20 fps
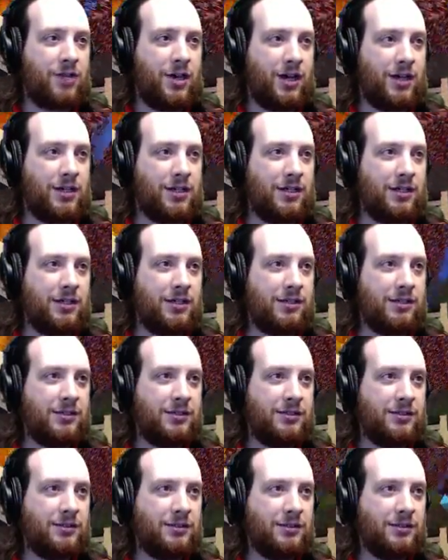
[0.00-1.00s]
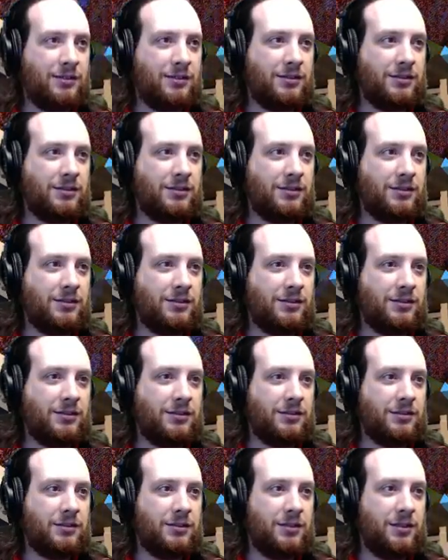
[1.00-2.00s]
How you doing?
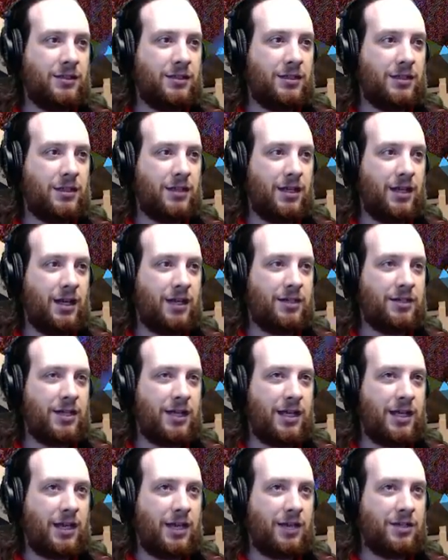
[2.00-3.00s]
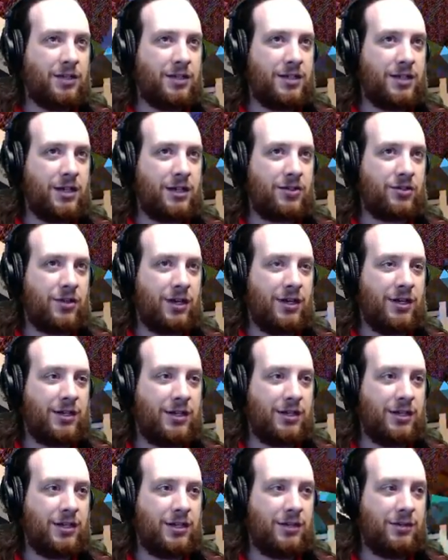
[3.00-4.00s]
What? I usually say Trent.
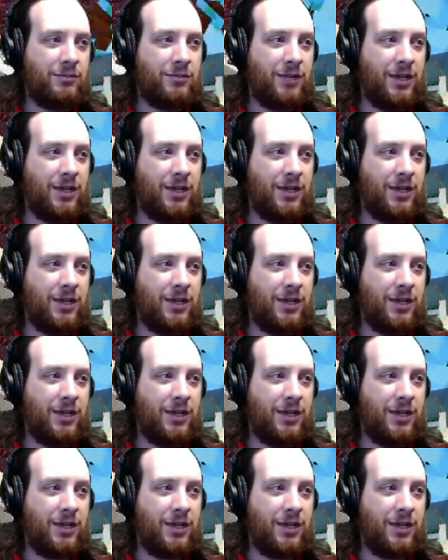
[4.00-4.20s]
But yeah.